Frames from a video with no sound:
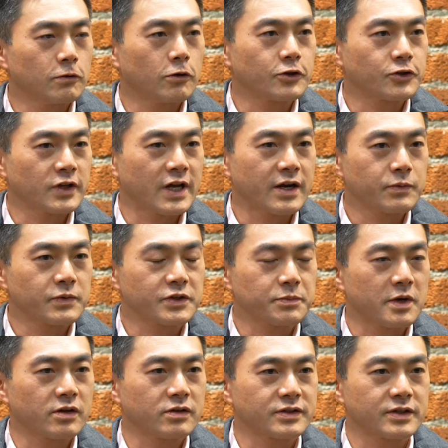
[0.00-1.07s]
large language
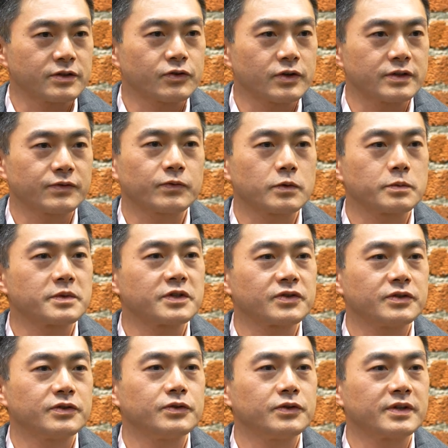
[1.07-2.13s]
models and
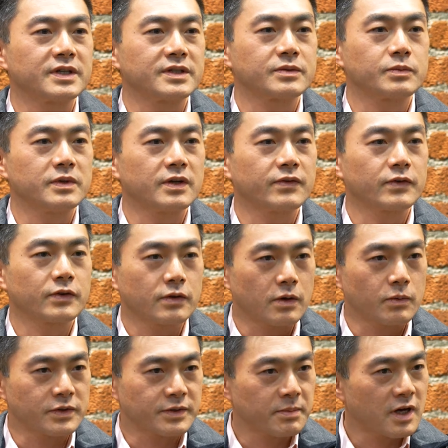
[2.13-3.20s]
transformers to do things we never
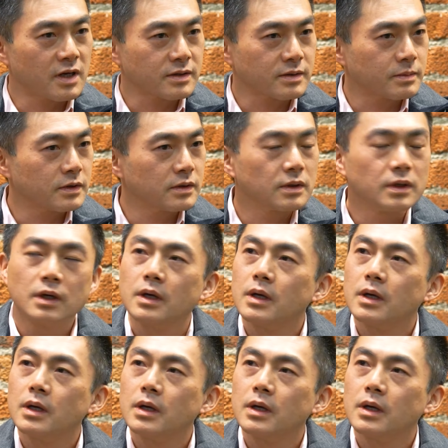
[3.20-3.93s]
thought was possible.